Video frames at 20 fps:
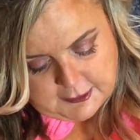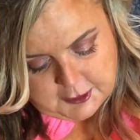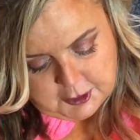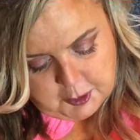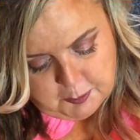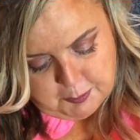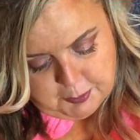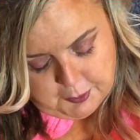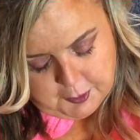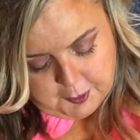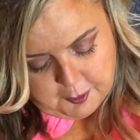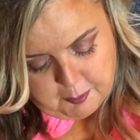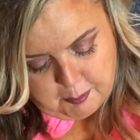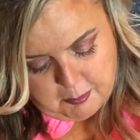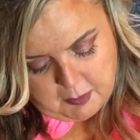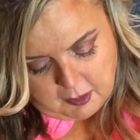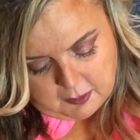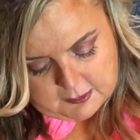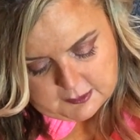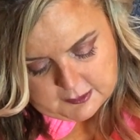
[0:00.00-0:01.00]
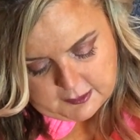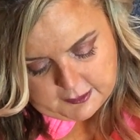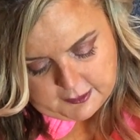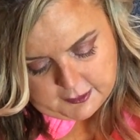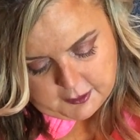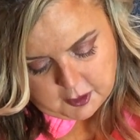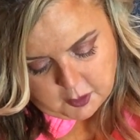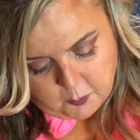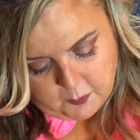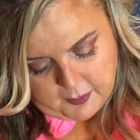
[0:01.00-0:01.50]
super
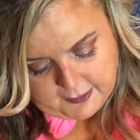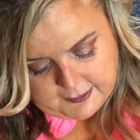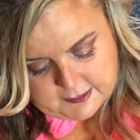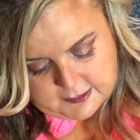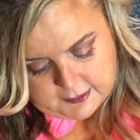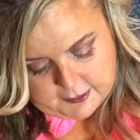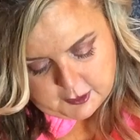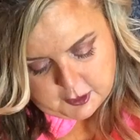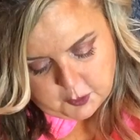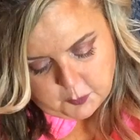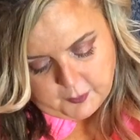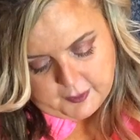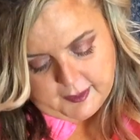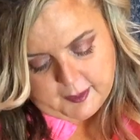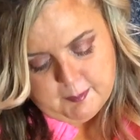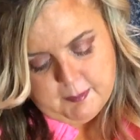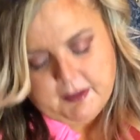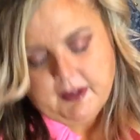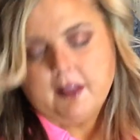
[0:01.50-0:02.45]
Multi Correcting Cream,